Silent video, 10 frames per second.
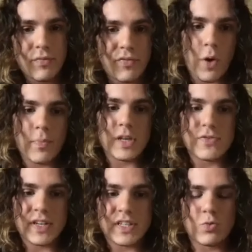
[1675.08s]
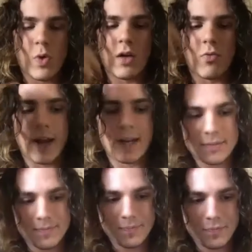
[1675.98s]
from these things as well, right?
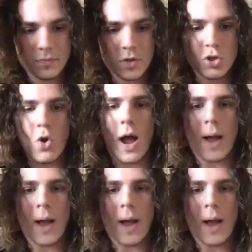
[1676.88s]
So I'm